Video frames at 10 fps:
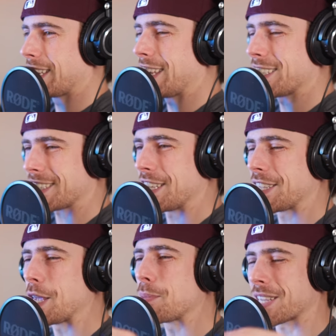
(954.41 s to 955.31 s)
He's, he
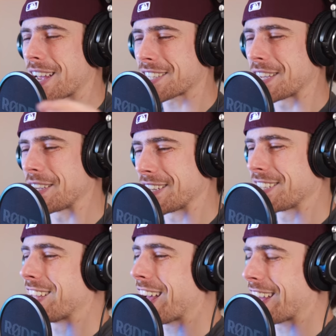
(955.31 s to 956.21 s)
keeps asking
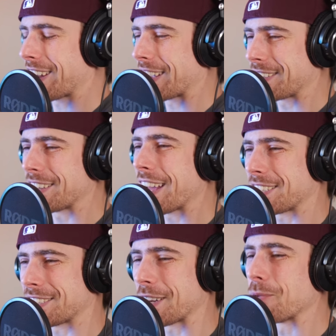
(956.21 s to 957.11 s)
his dad, like, did I
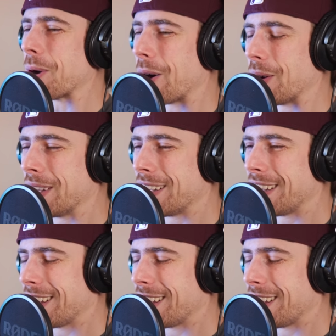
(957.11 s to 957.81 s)
sing well?